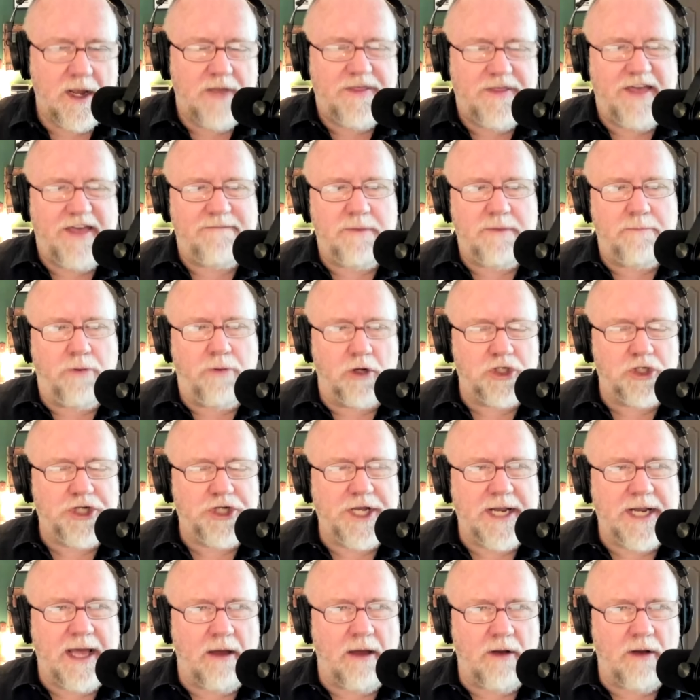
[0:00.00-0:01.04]
They've been pushing
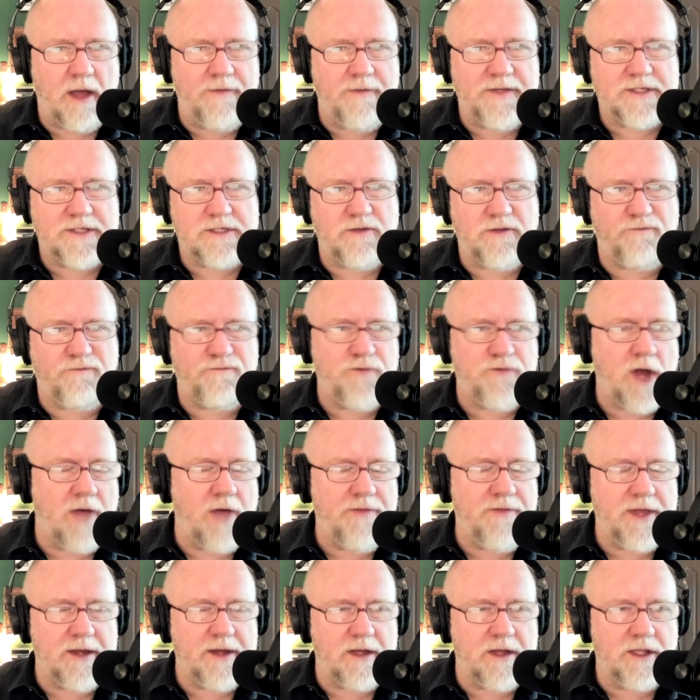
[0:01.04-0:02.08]
it out on this
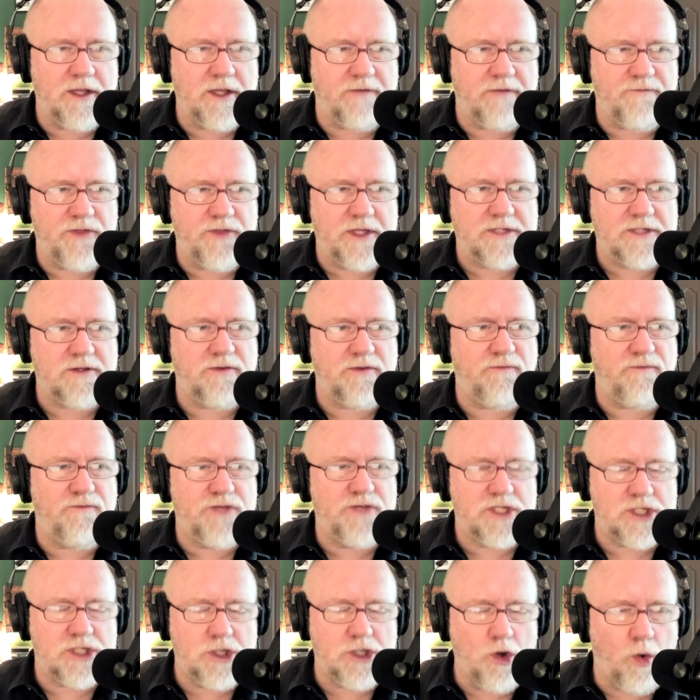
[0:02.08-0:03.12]
on the the, the
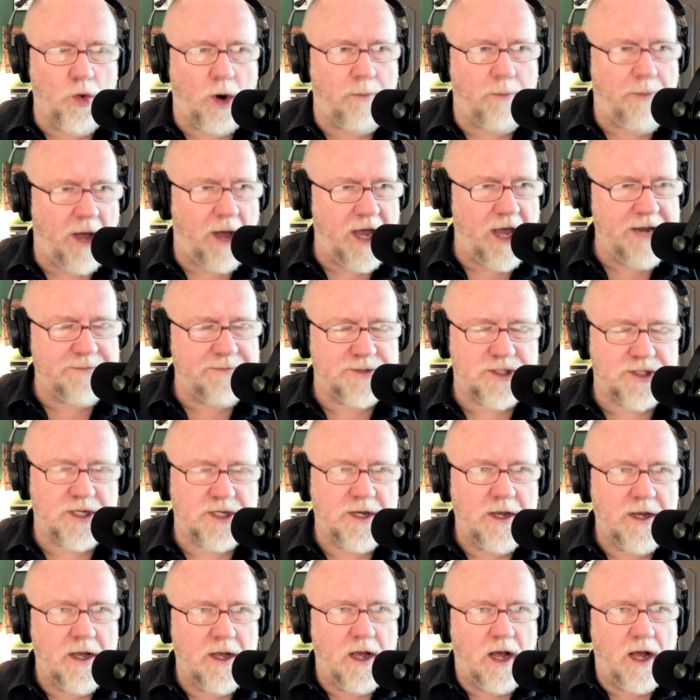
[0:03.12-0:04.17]
sewer pipes
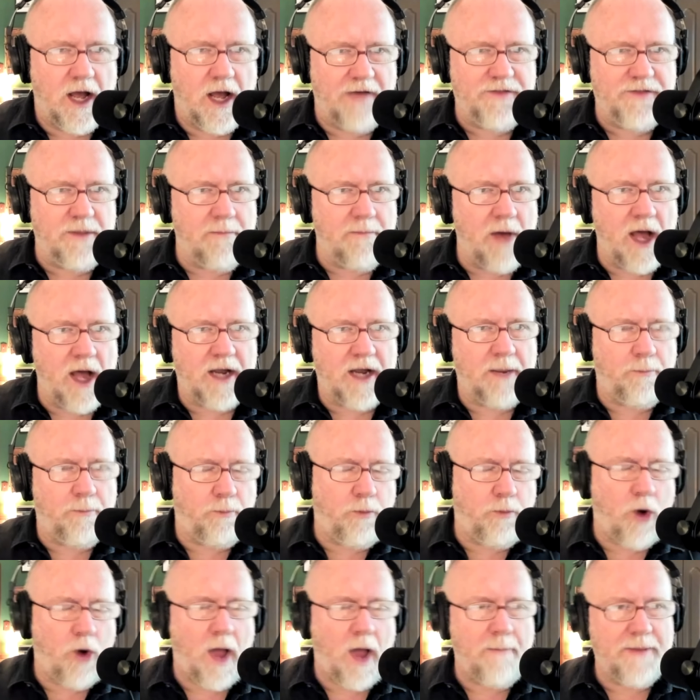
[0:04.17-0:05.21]
of the MAGA
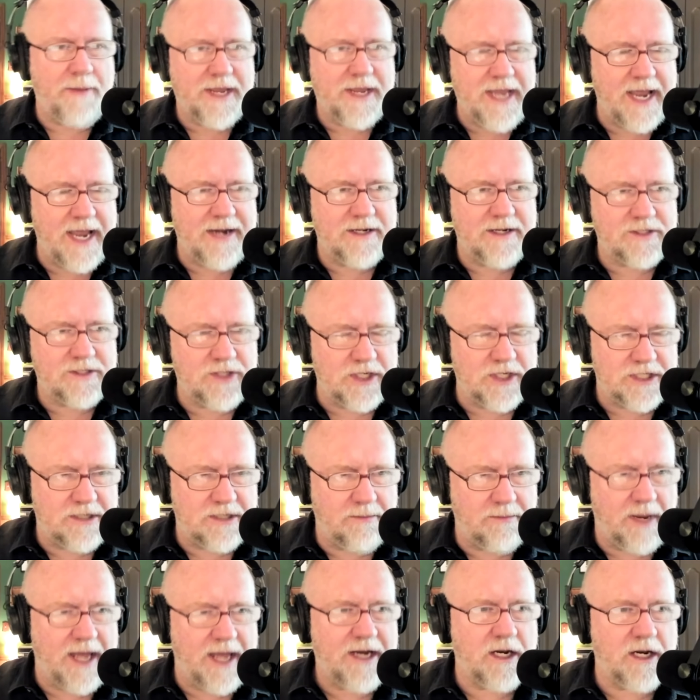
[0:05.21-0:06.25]
propaganda
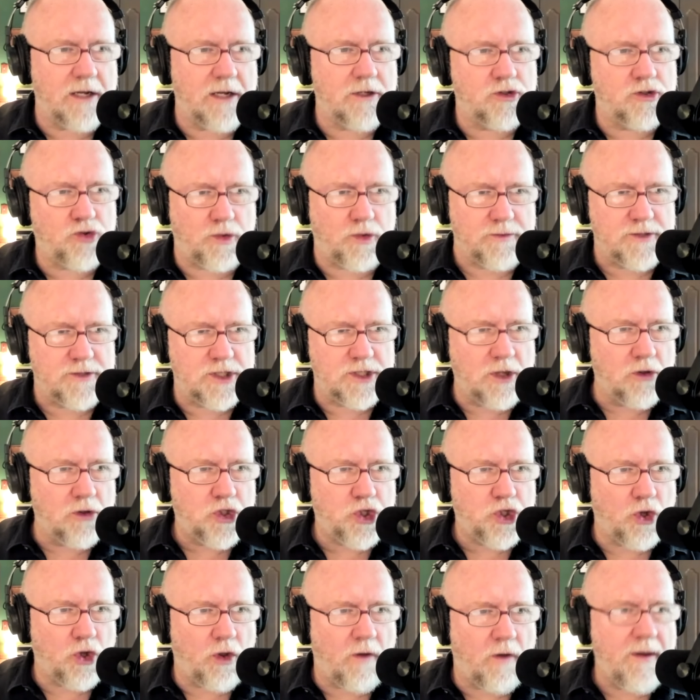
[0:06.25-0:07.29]
system, like Truth
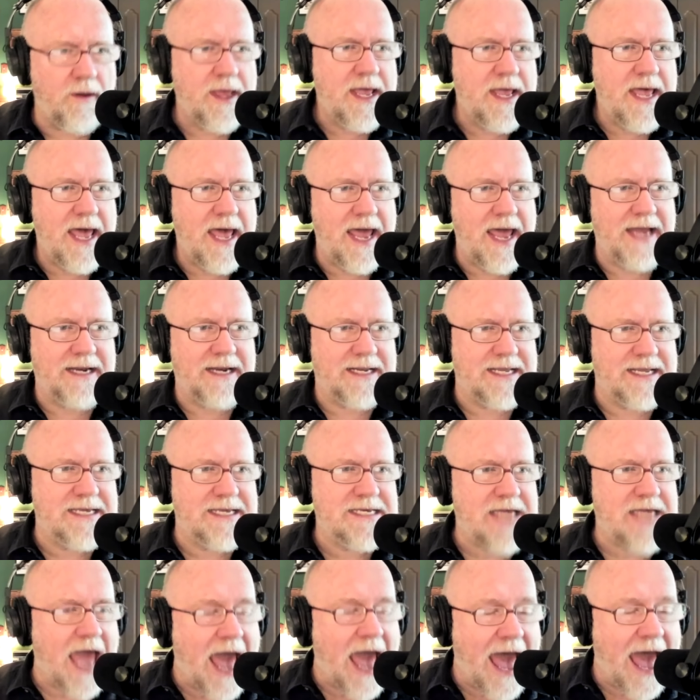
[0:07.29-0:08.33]
Social and
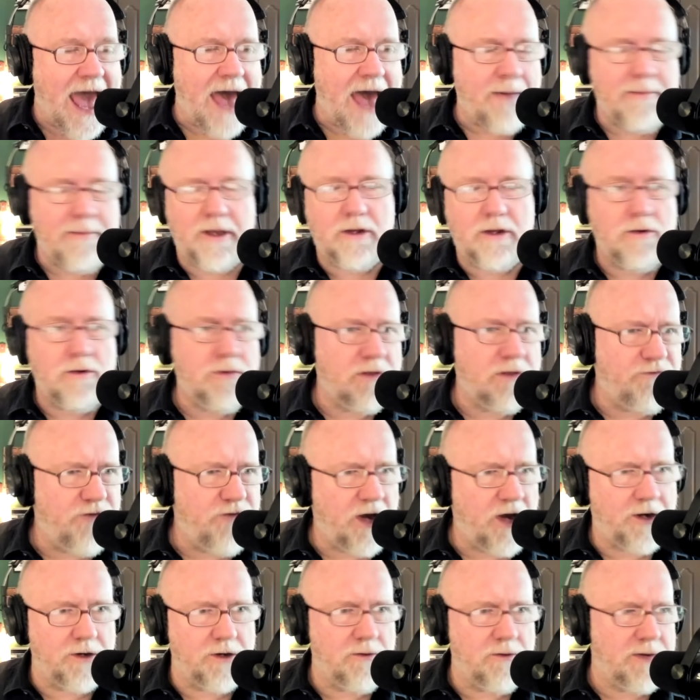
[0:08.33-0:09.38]
Gab. Who the
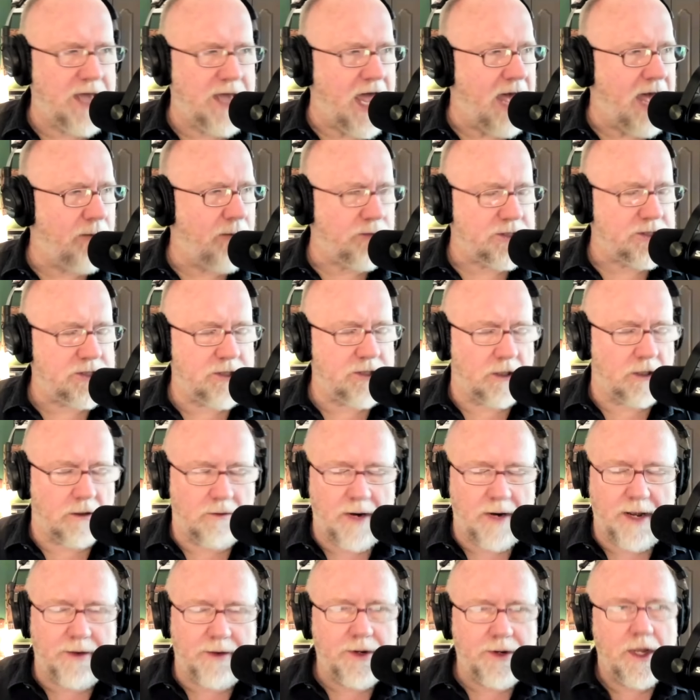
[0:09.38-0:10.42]
fuck knew Gab was still
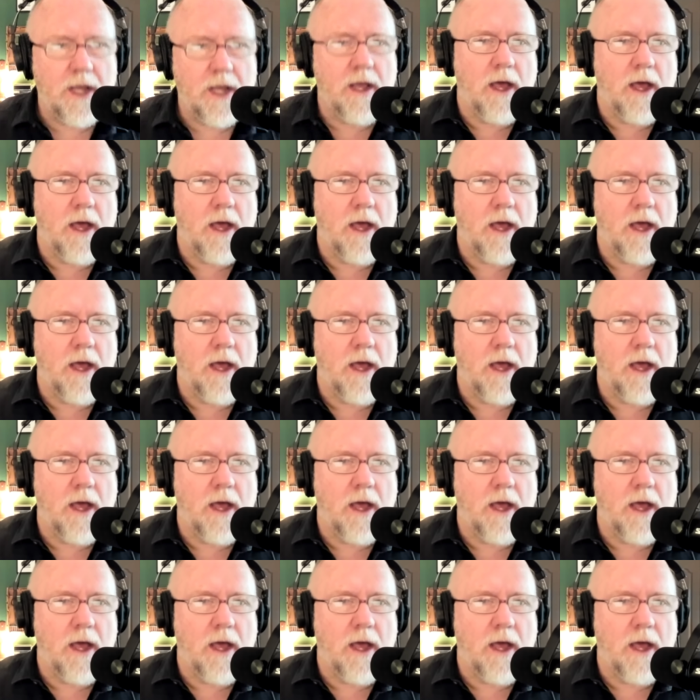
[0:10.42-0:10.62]
around?